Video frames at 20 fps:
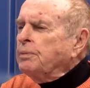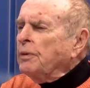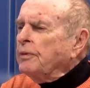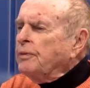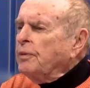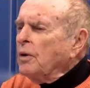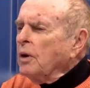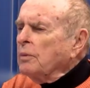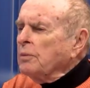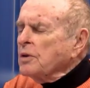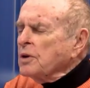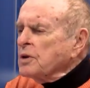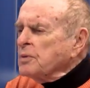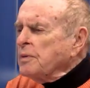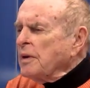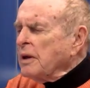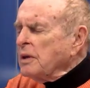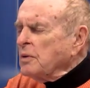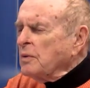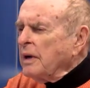the performers,
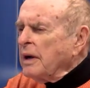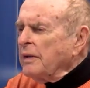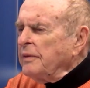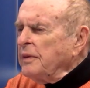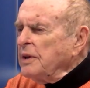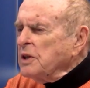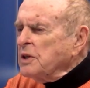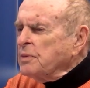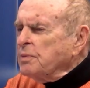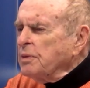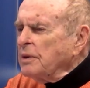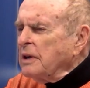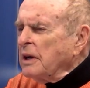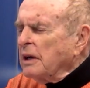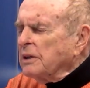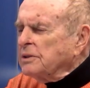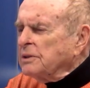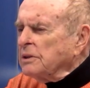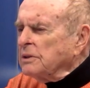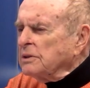by the way, in these
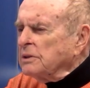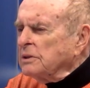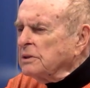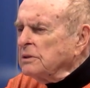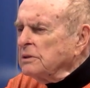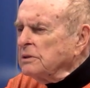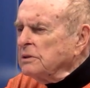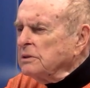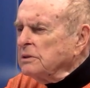productions?